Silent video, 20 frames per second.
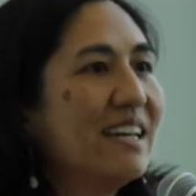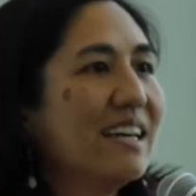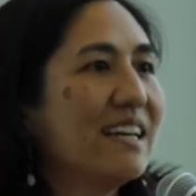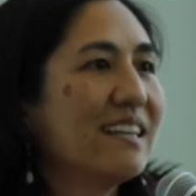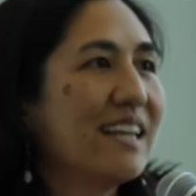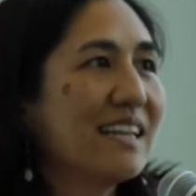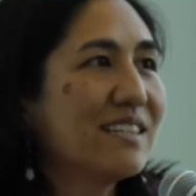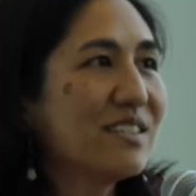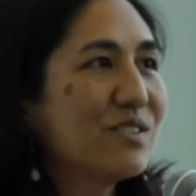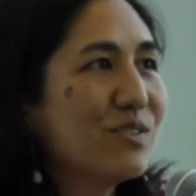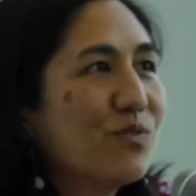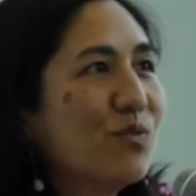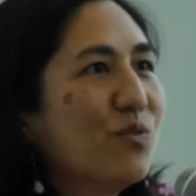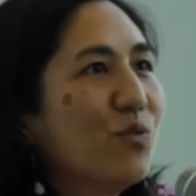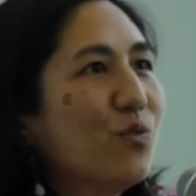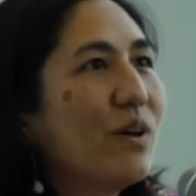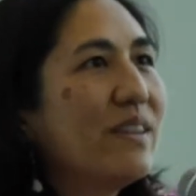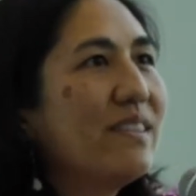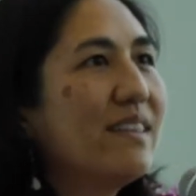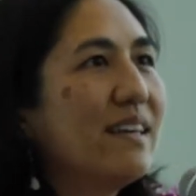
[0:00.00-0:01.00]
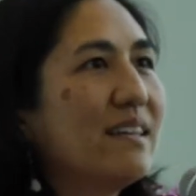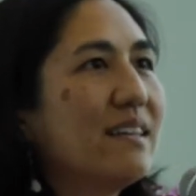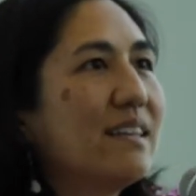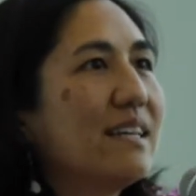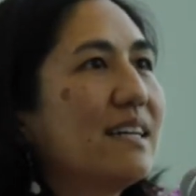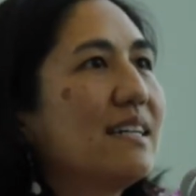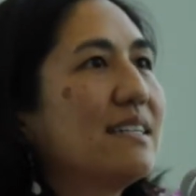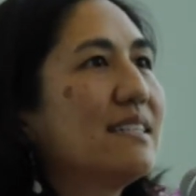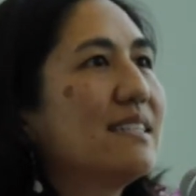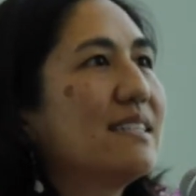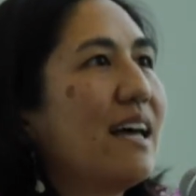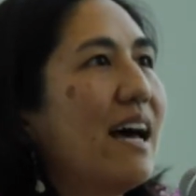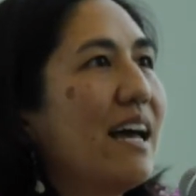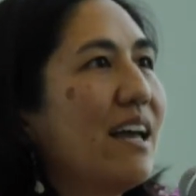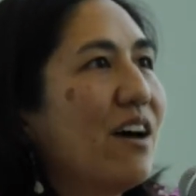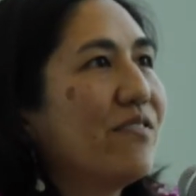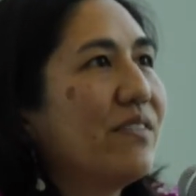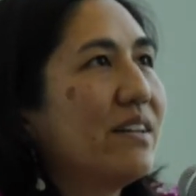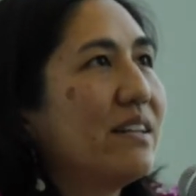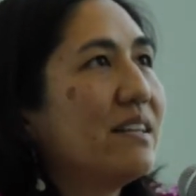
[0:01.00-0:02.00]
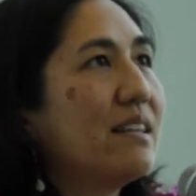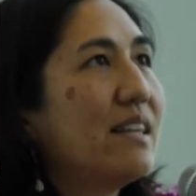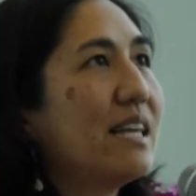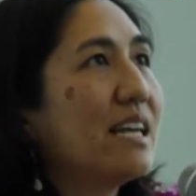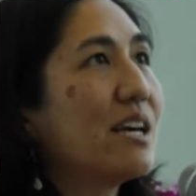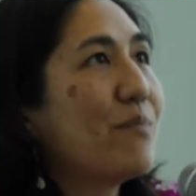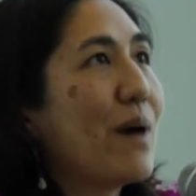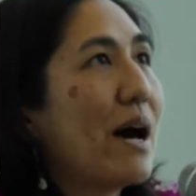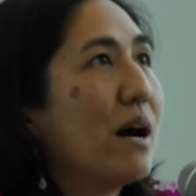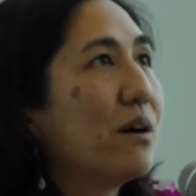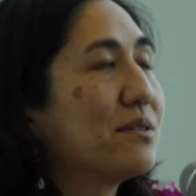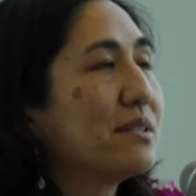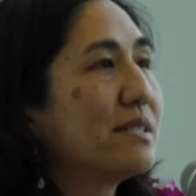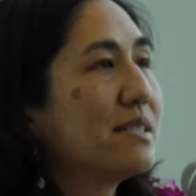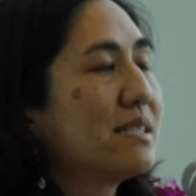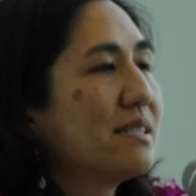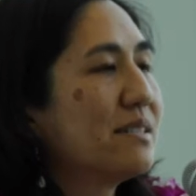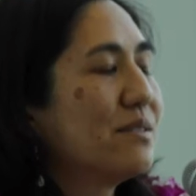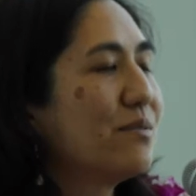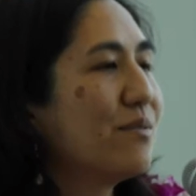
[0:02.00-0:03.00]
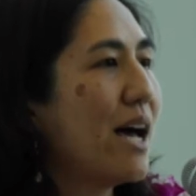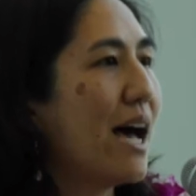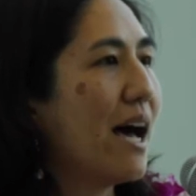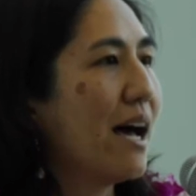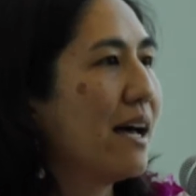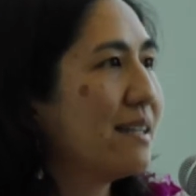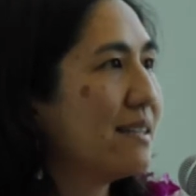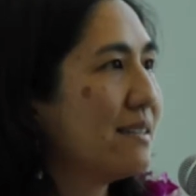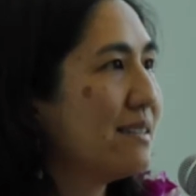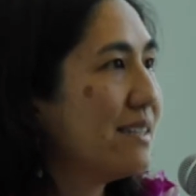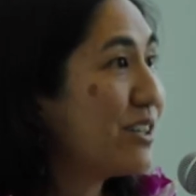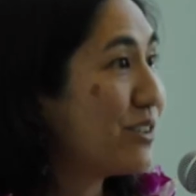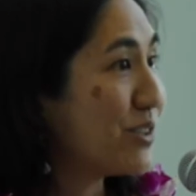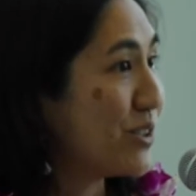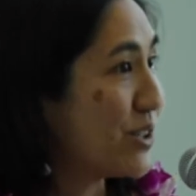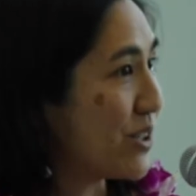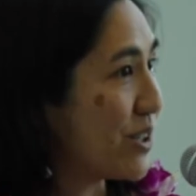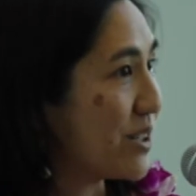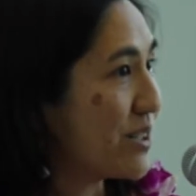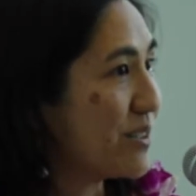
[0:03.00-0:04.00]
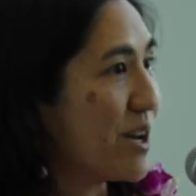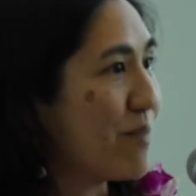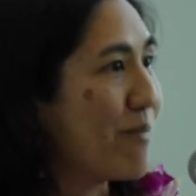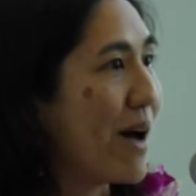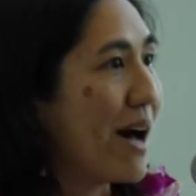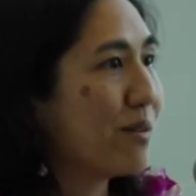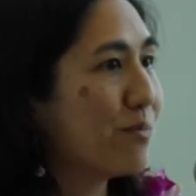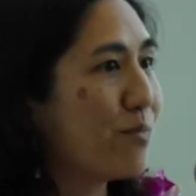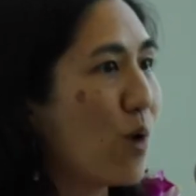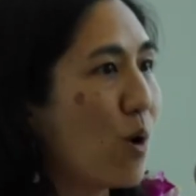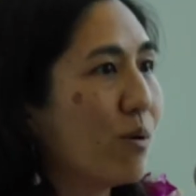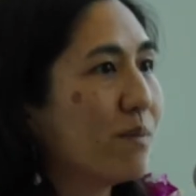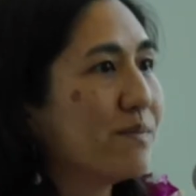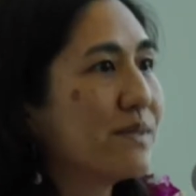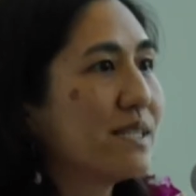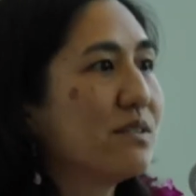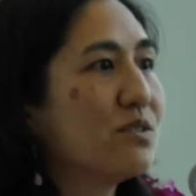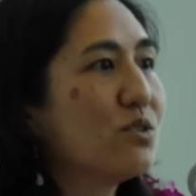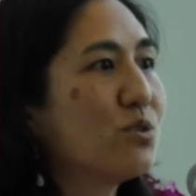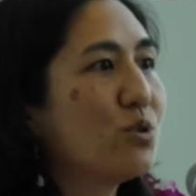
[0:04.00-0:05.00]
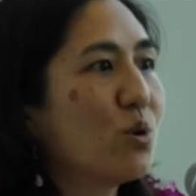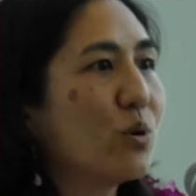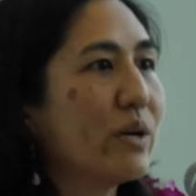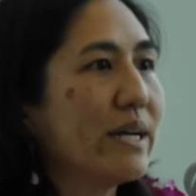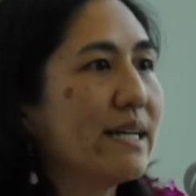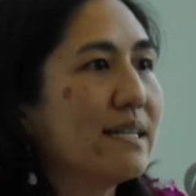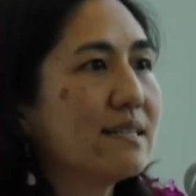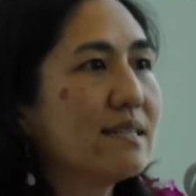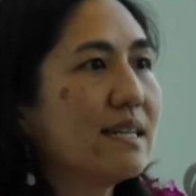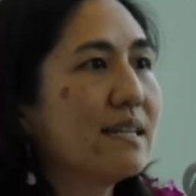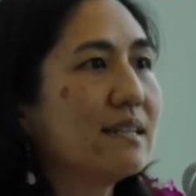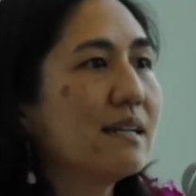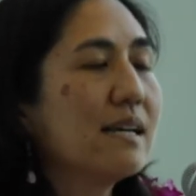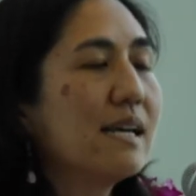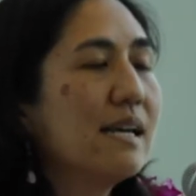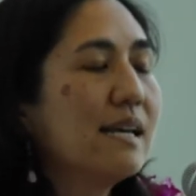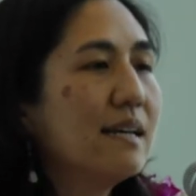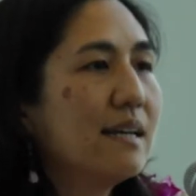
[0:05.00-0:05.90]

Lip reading: And that's one thing that I often think about literature, about poems and stories, that